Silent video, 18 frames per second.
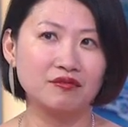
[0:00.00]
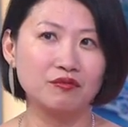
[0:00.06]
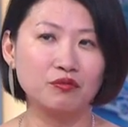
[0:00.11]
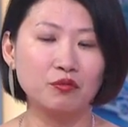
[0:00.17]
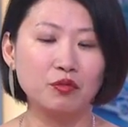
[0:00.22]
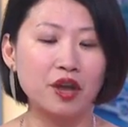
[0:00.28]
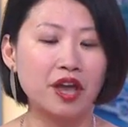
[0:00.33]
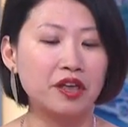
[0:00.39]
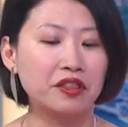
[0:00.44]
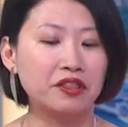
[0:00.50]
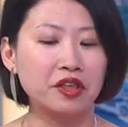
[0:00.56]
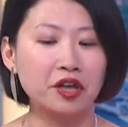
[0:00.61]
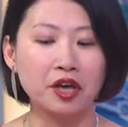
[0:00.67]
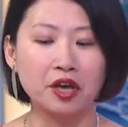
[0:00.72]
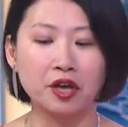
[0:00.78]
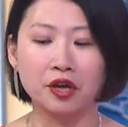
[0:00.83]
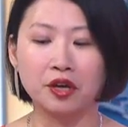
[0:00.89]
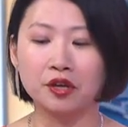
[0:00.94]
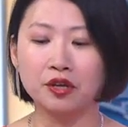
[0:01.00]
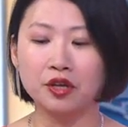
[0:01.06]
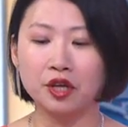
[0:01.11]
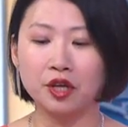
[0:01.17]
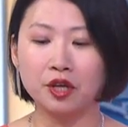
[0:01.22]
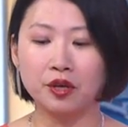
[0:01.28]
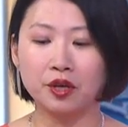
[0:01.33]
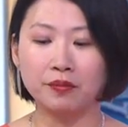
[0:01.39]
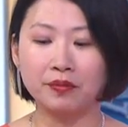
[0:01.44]
where the
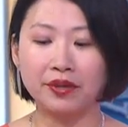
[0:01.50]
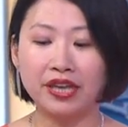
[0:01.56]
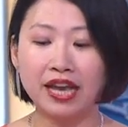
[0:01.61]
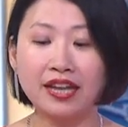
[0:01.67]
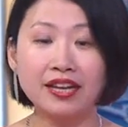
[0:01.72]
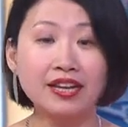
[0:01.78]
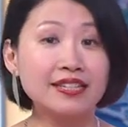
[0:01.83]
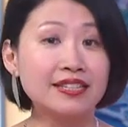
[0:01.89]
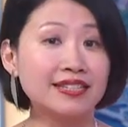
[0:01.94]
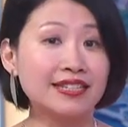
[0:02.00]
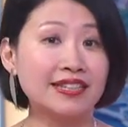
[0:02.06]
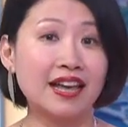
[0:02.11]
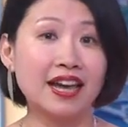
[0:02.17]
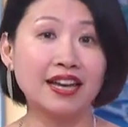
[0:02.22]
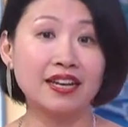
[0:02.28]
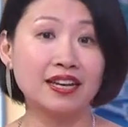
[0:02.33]
pianist's line